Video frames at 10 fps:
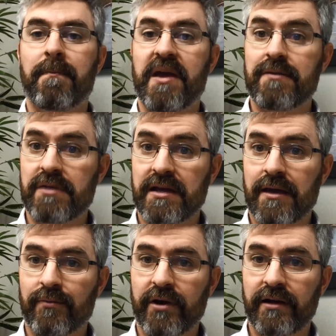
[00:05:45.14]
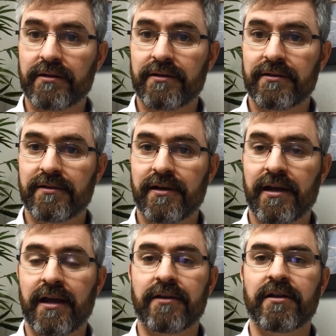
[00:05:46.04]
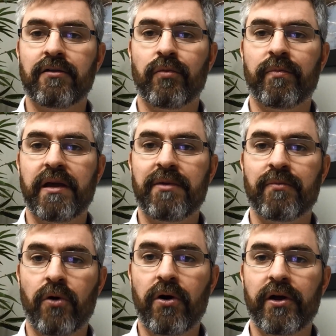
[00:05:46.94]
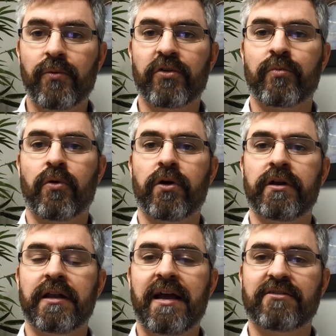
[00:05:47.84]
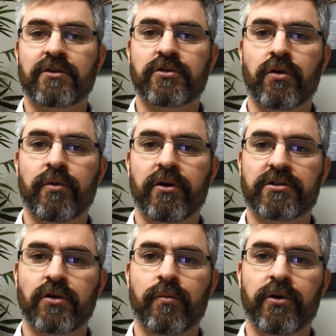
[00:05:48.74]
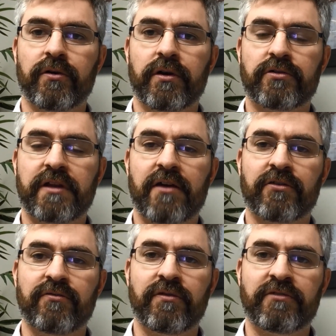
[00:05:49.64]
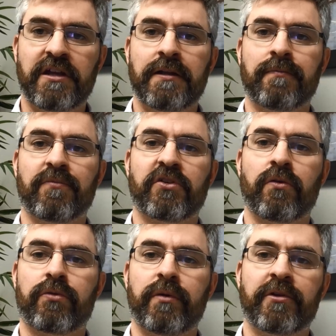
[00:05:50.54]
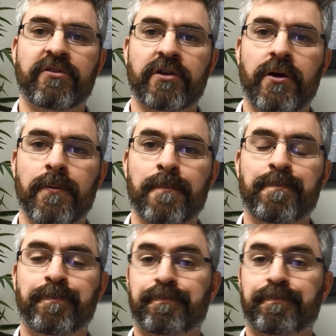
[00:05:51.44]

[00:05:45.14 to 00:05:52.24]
May became pregnant, and the little baby boy was born last October, October 2015, so 3 months ago.